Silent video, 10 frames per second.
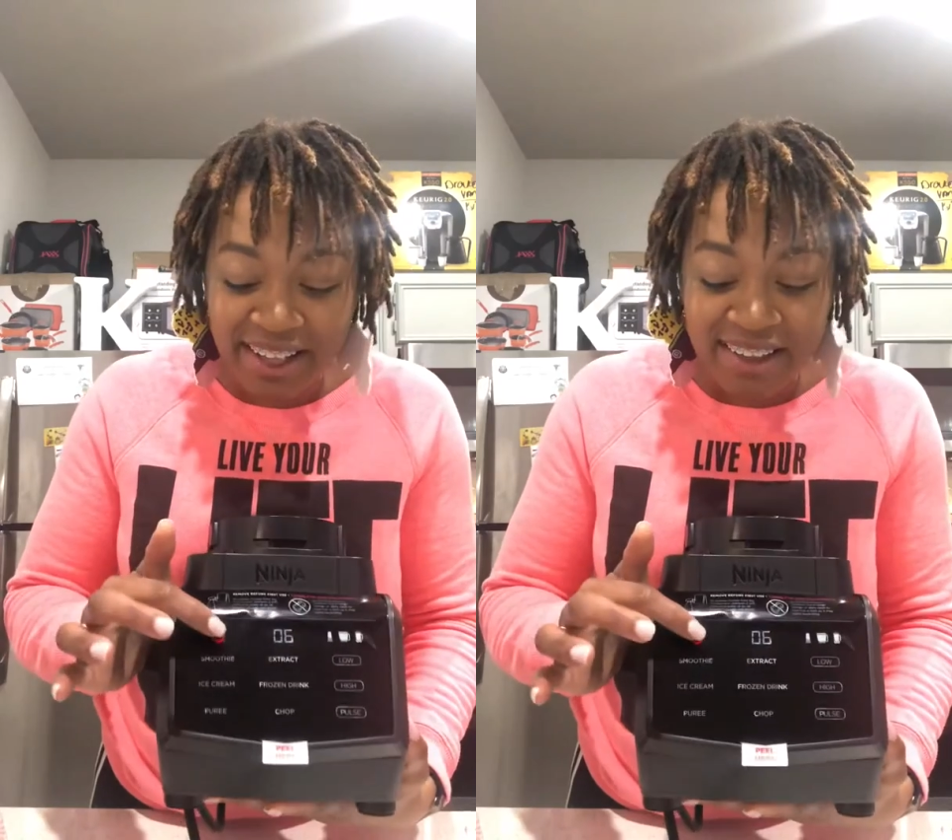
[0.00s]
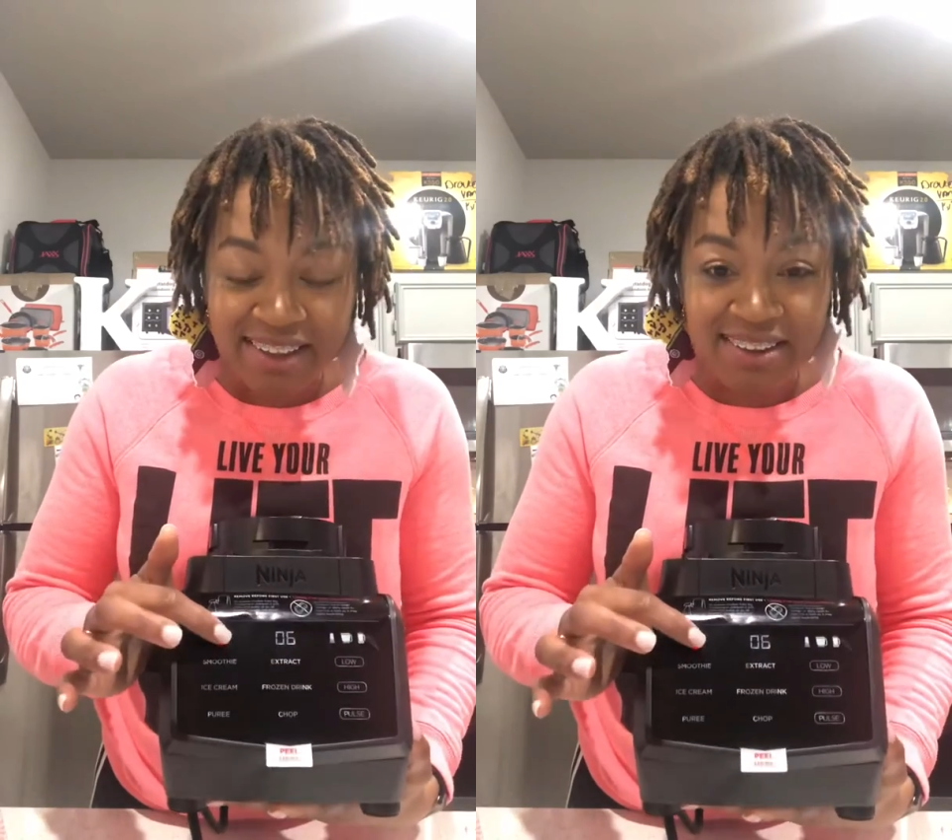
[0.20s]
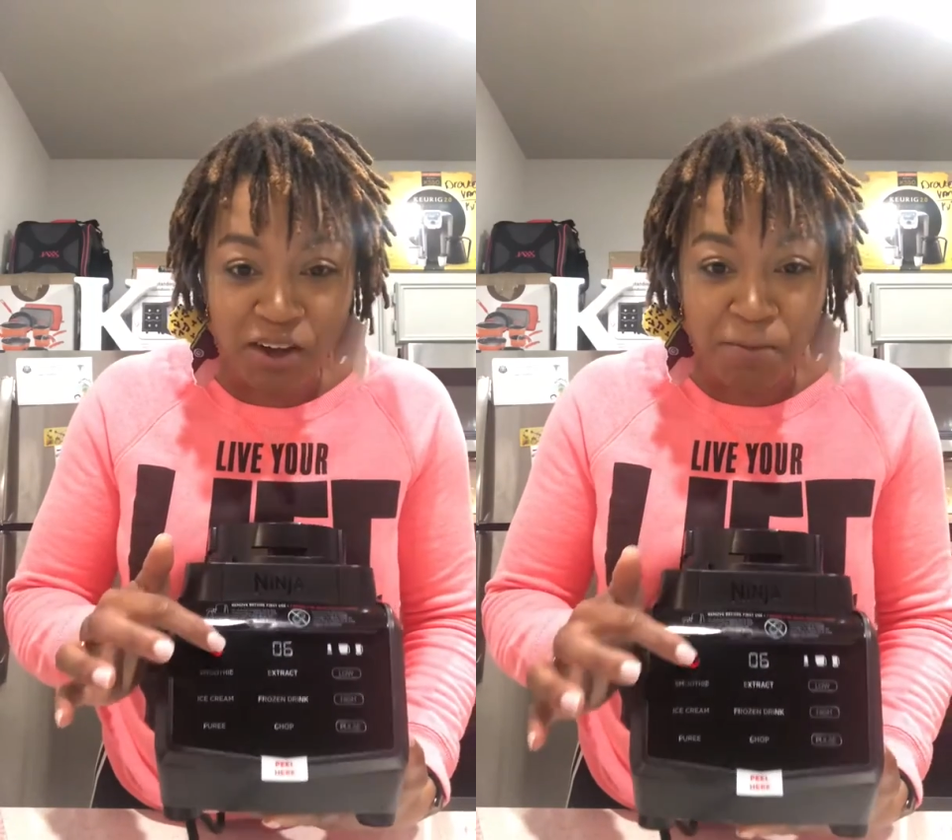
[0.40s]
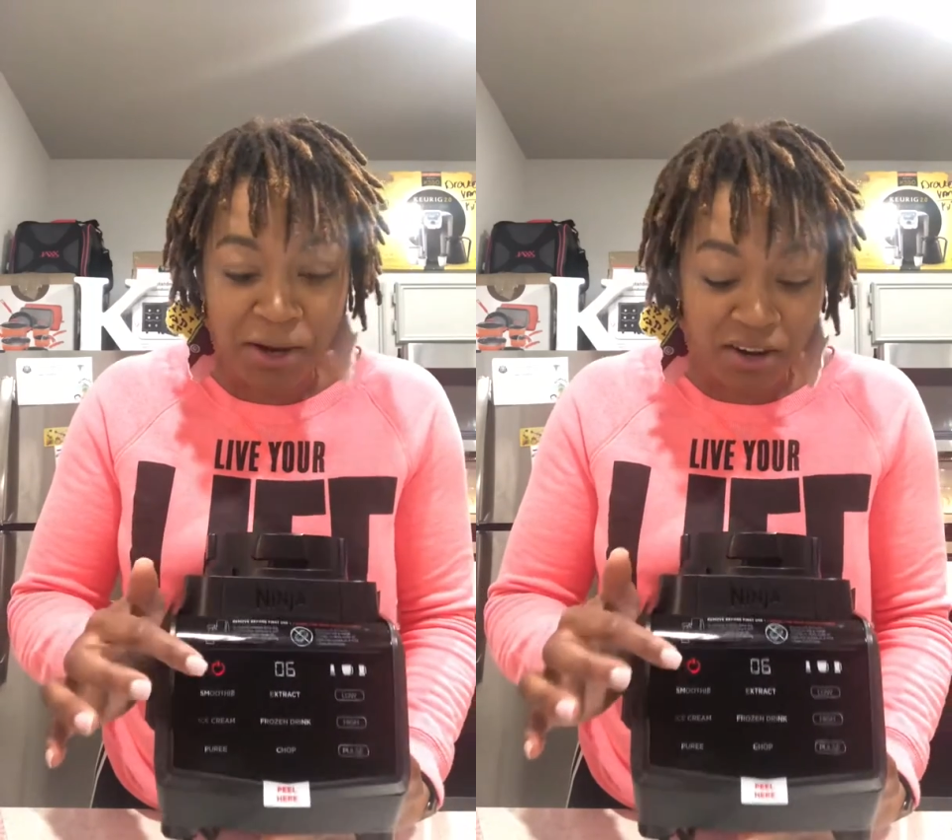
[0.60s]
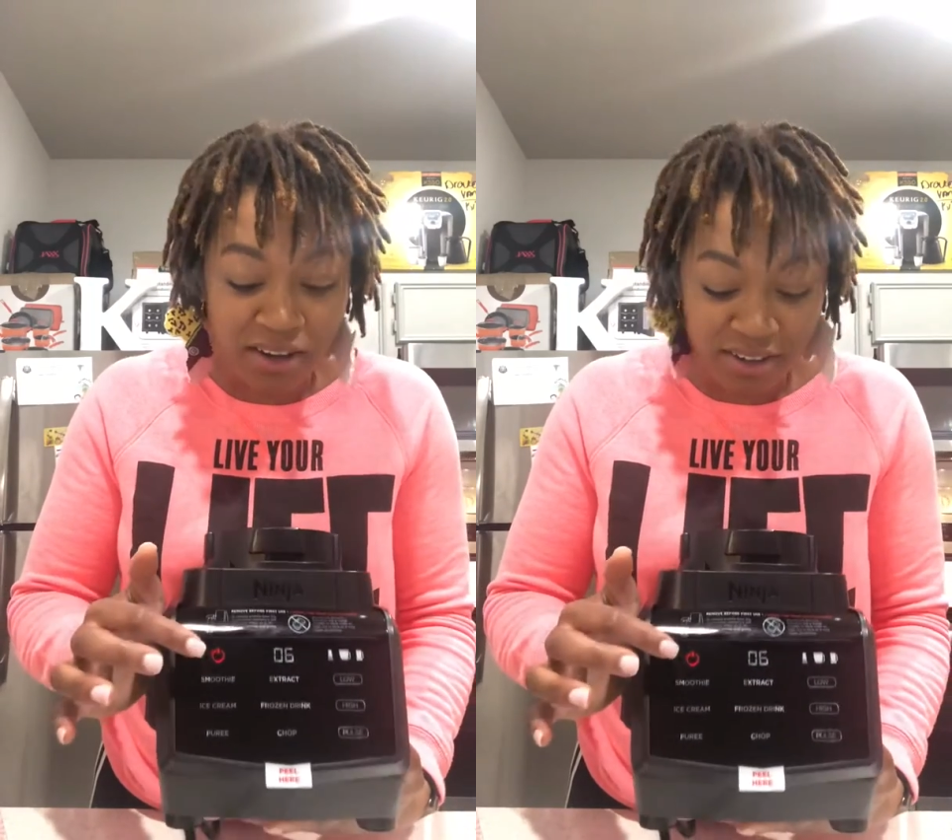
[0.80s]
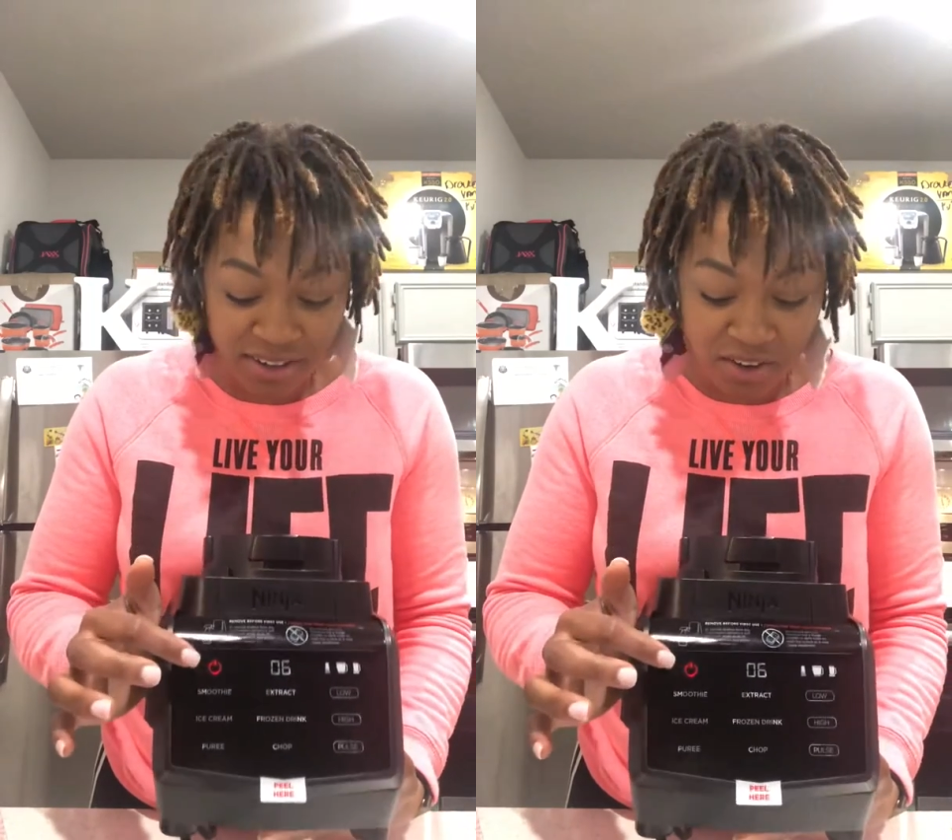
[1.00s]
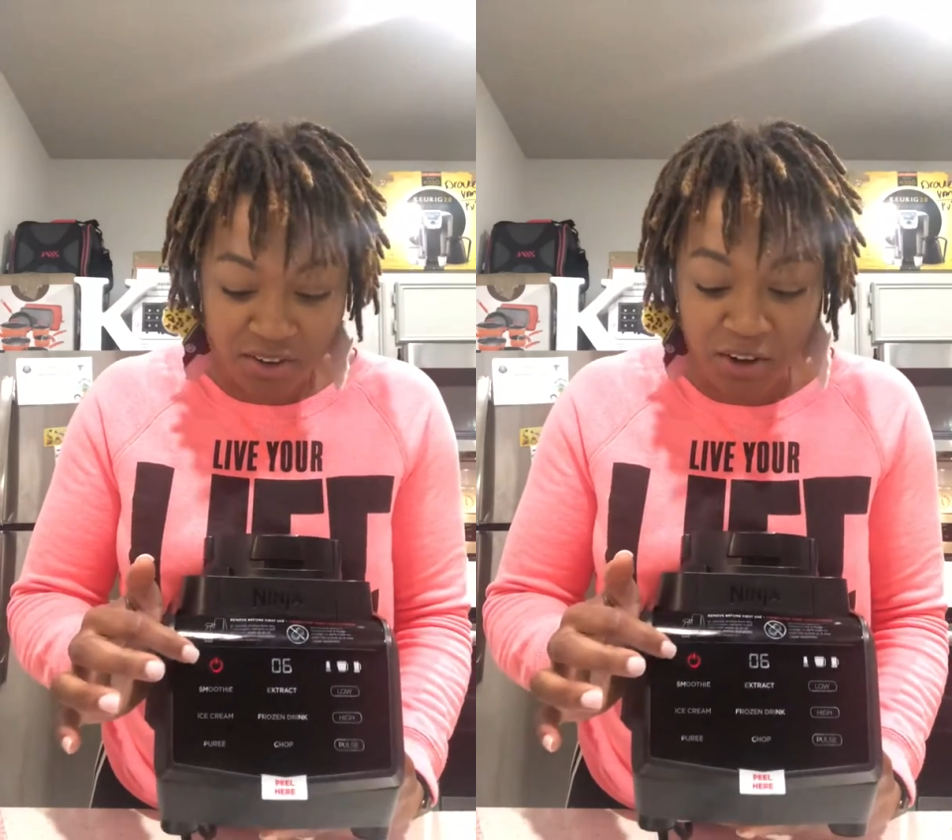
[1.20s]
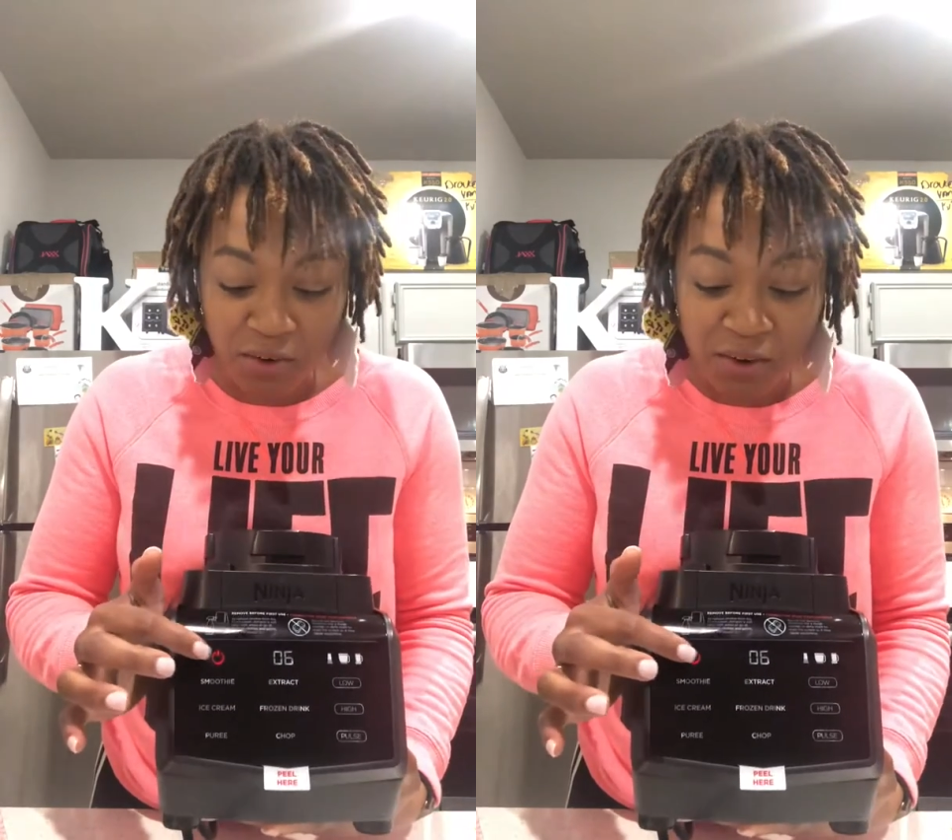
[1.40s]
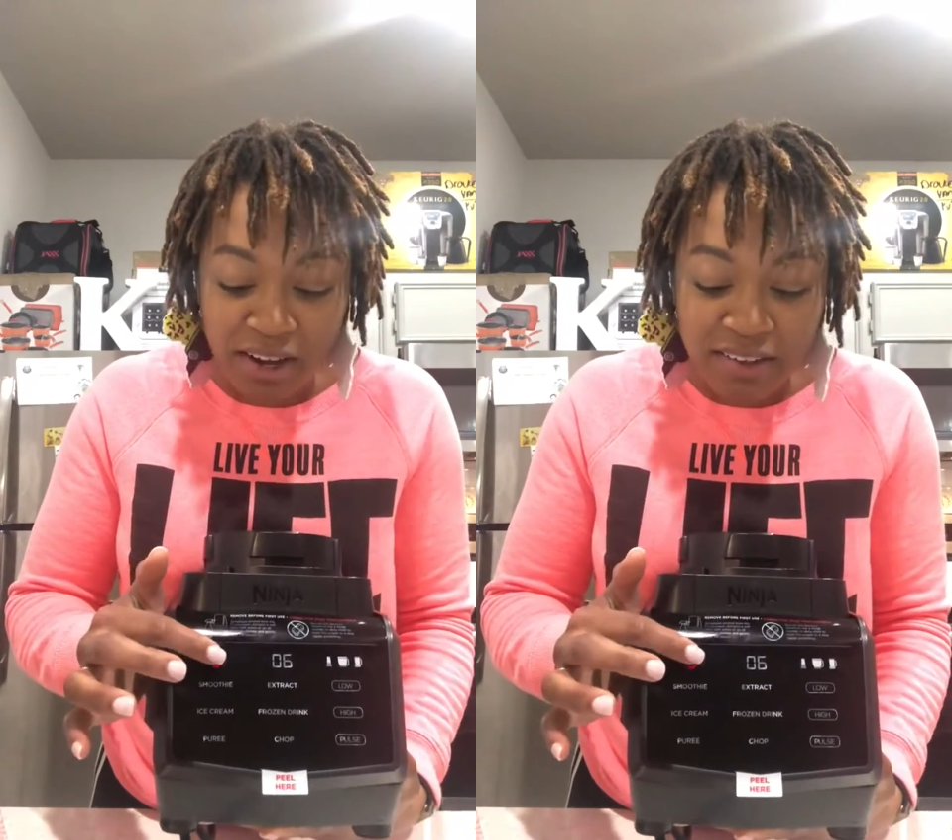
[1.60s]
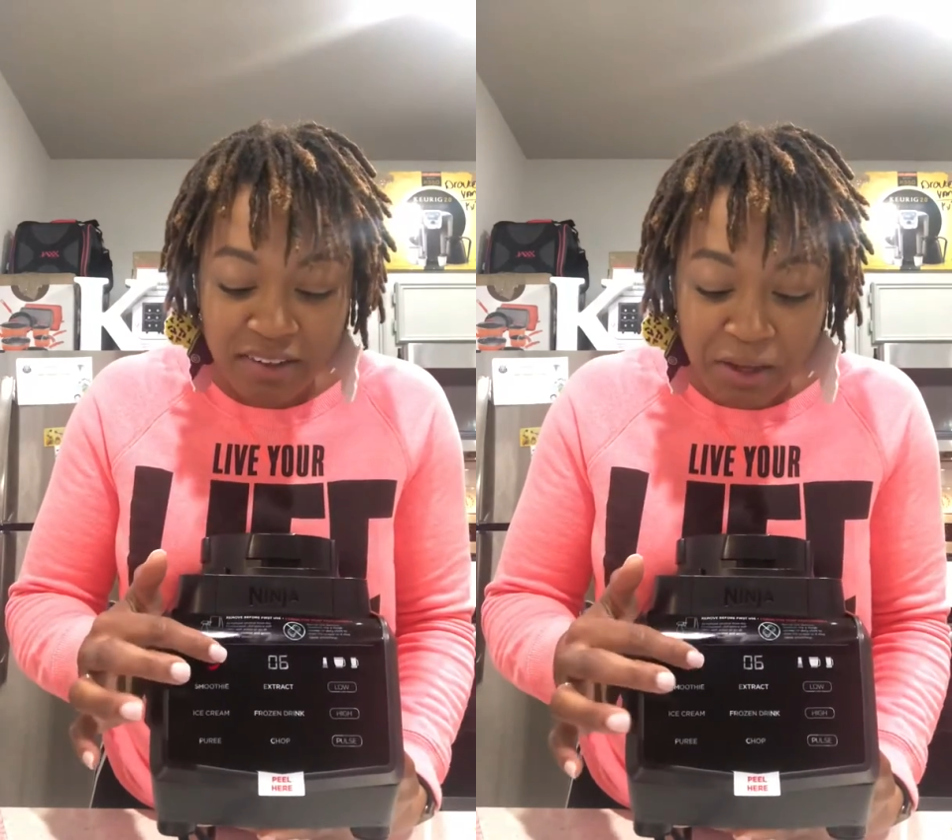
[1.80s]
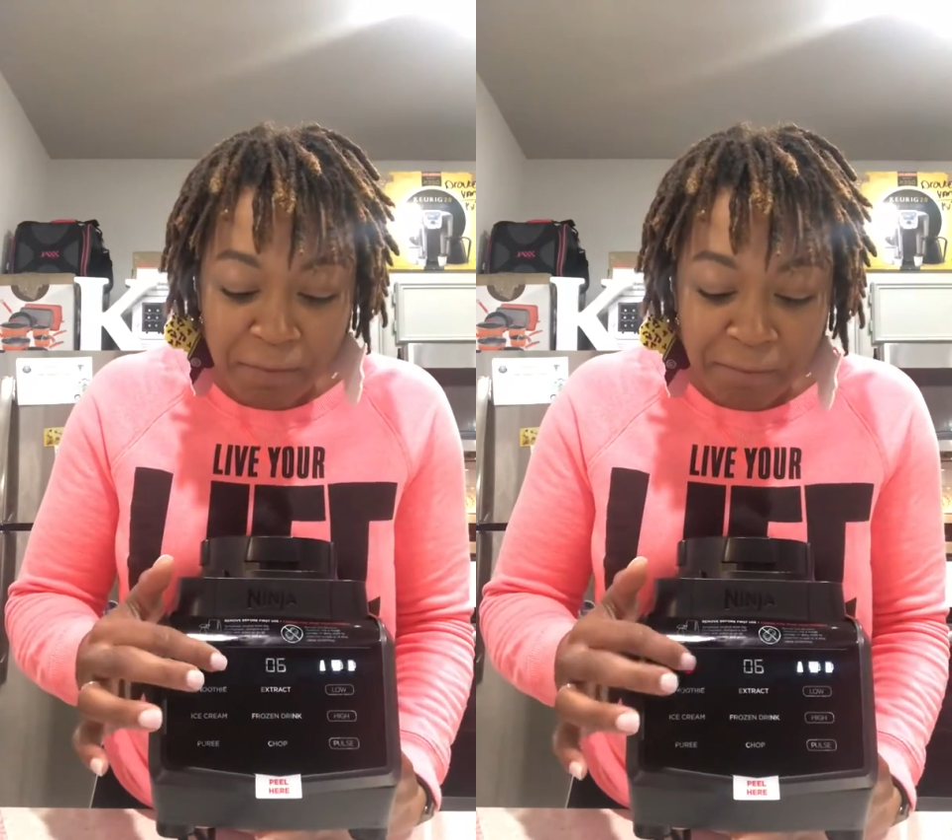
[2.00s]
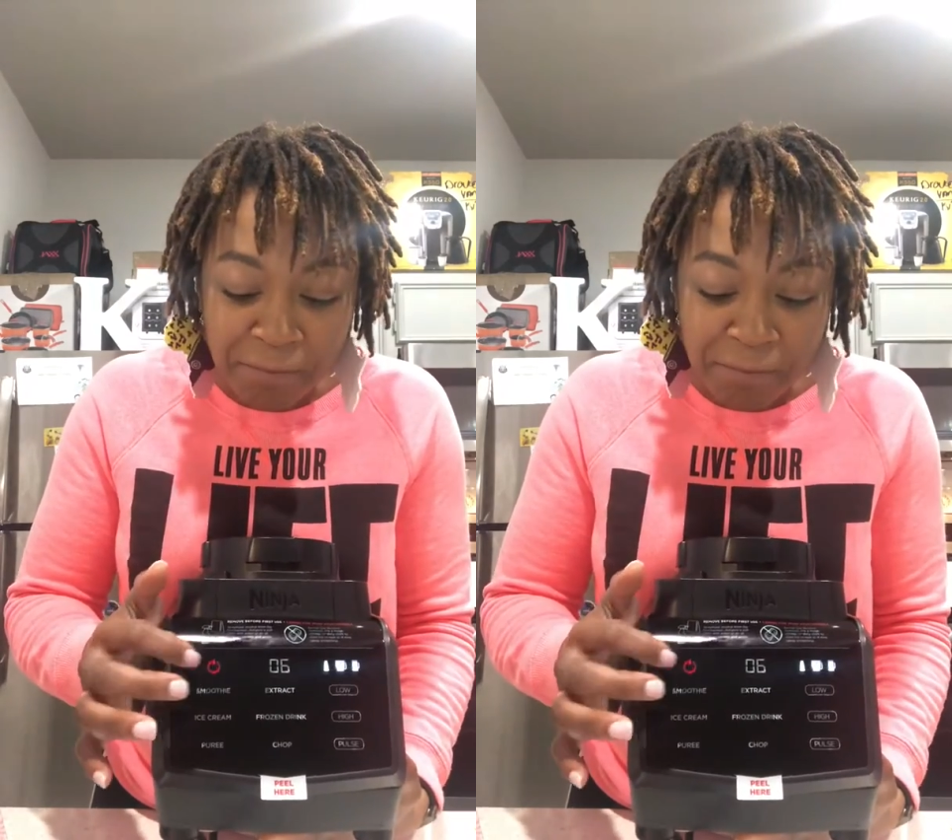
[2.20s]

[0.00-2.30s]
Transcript: So I'm not going to cut it on to go crazy.